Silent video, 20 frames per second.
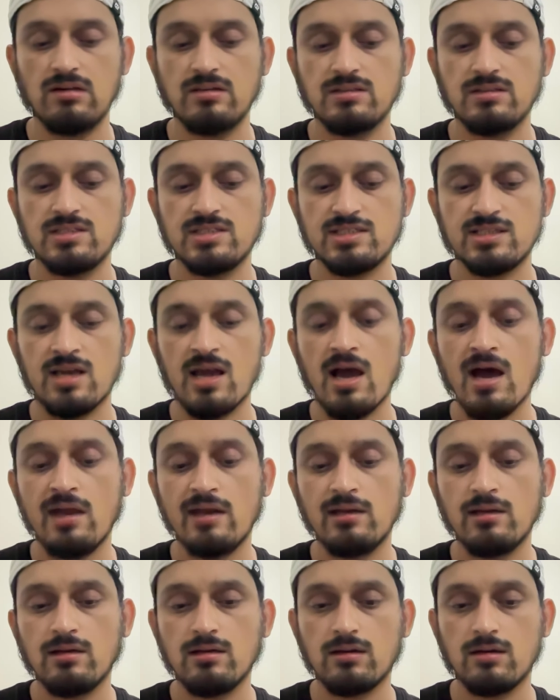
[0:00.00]
cyan
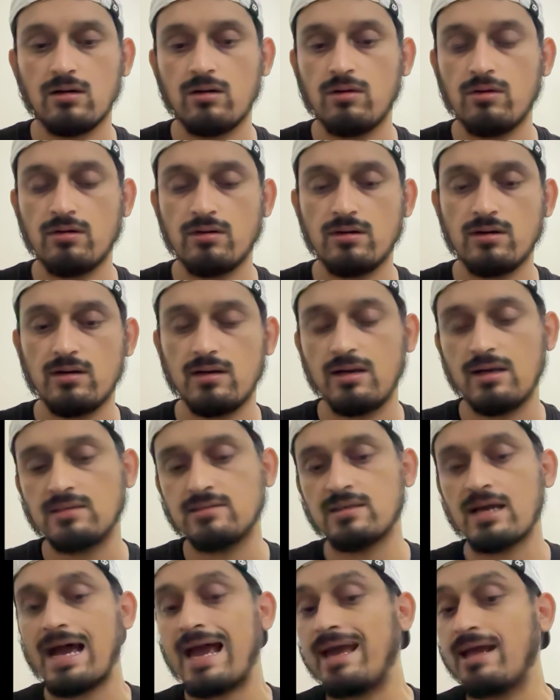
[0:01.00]
or
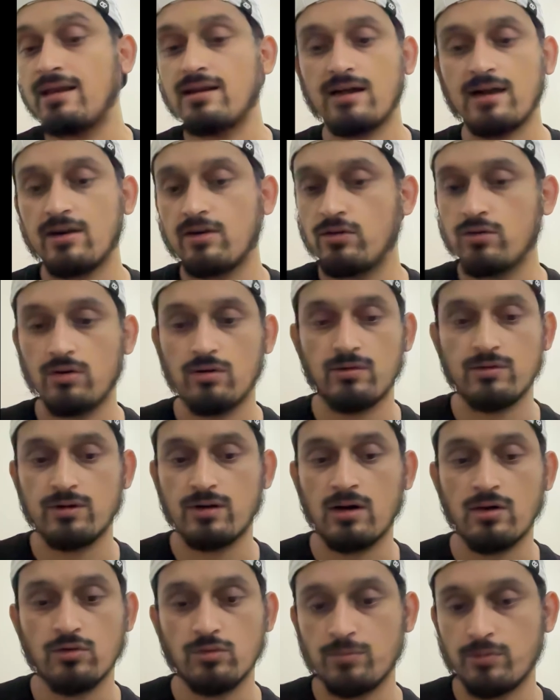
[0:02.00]
cyan, I don't know
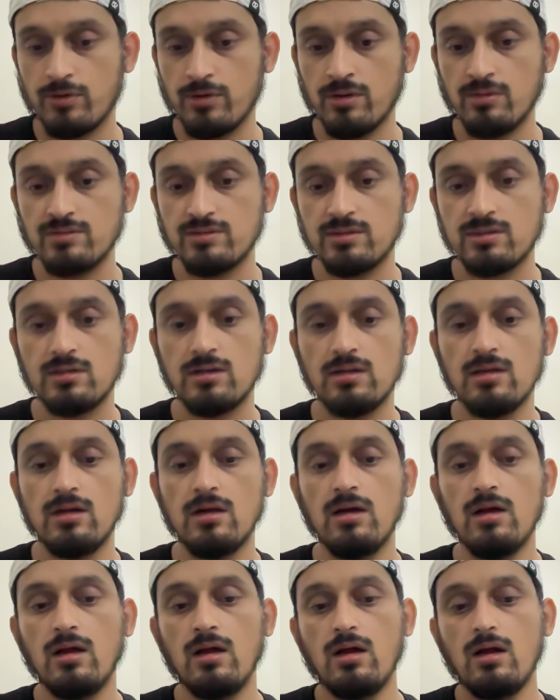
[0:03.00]
how to pronounce it.
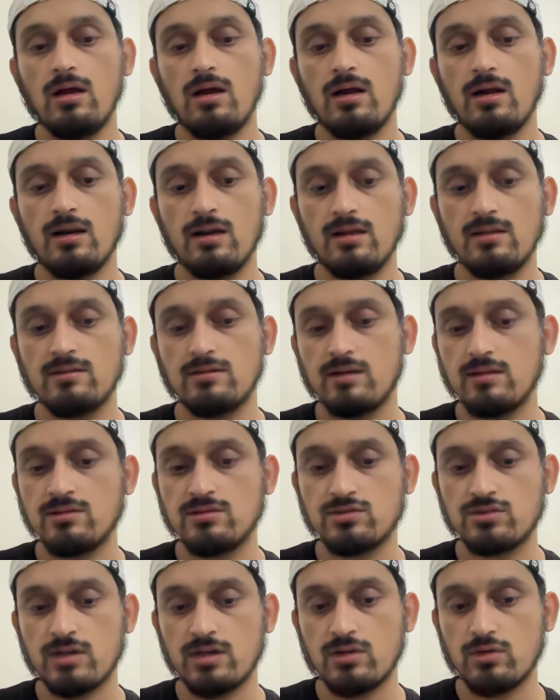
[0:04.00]
And
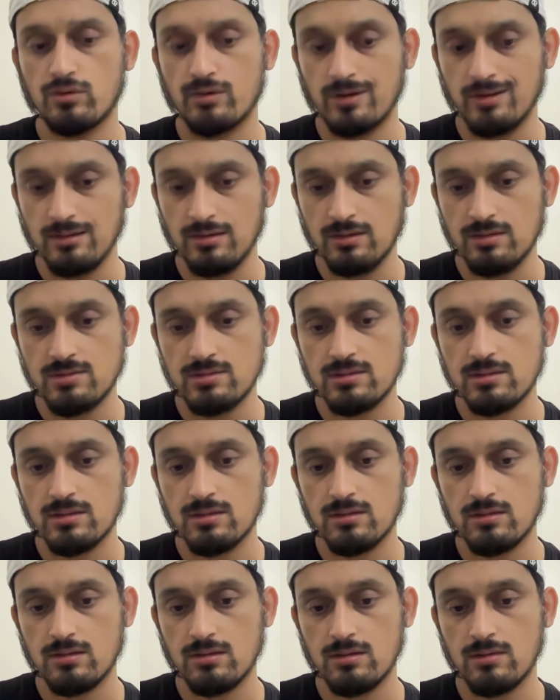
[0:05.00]
let's try to run this
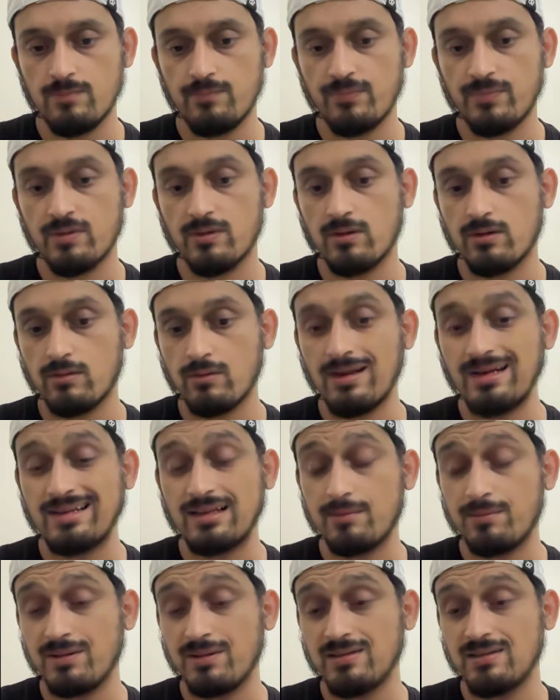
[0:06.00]
while
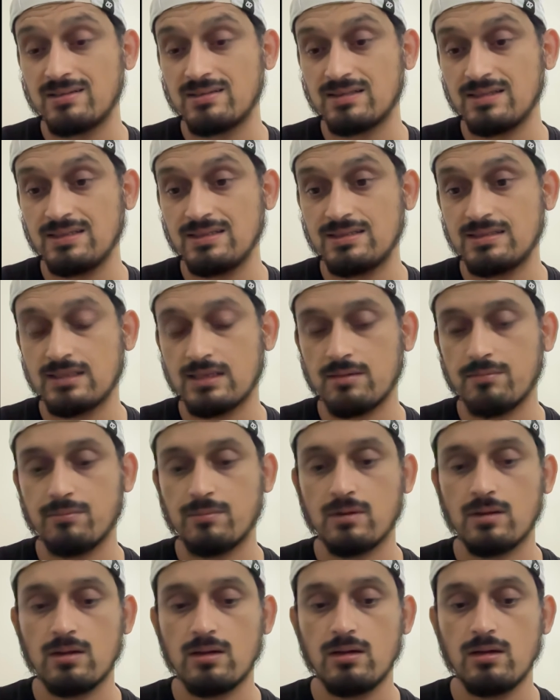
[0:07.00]
keeping the seed same.
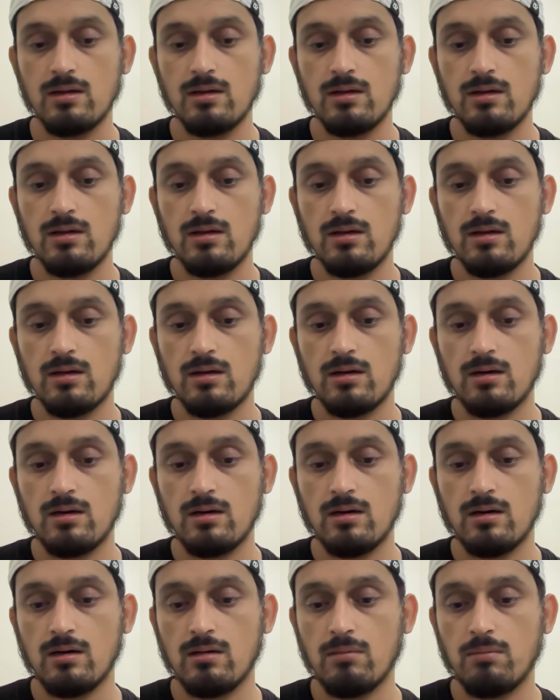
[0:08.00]

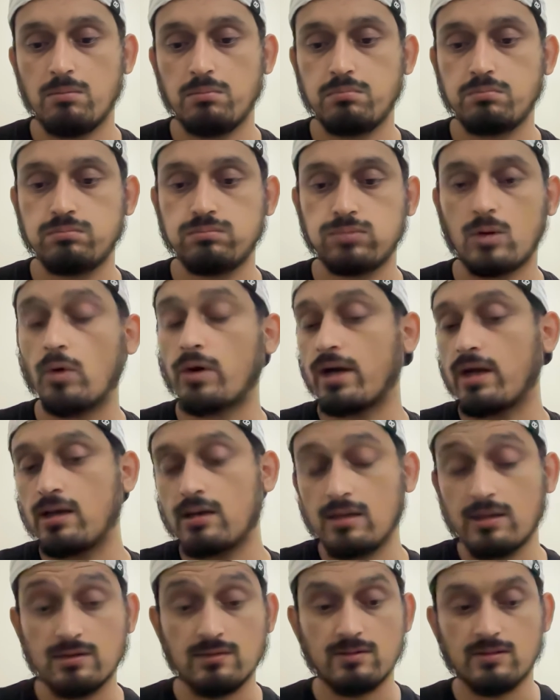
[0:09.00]
Okay,
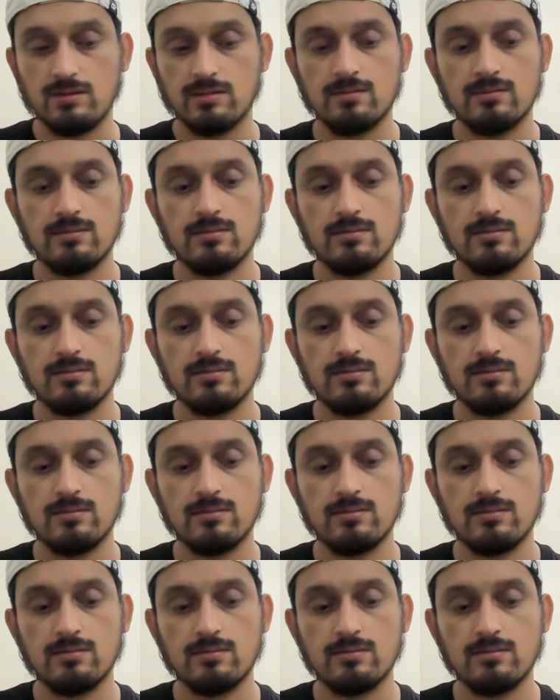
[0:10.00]
let's see.